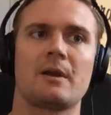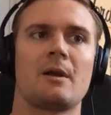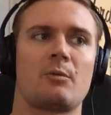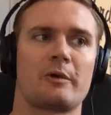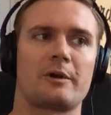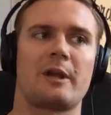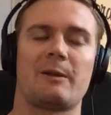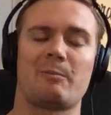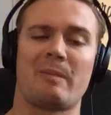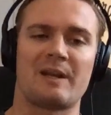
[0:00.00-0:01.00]
We're going
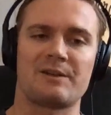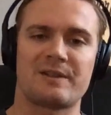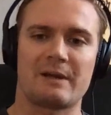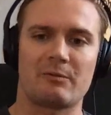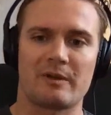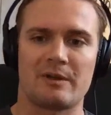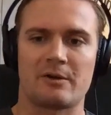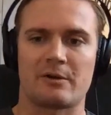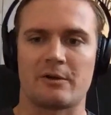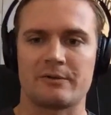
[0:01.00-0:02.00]
to manage that within
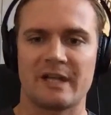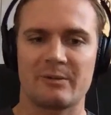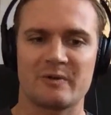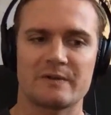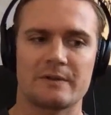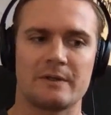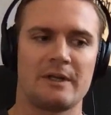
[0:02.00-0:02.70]
our own tables,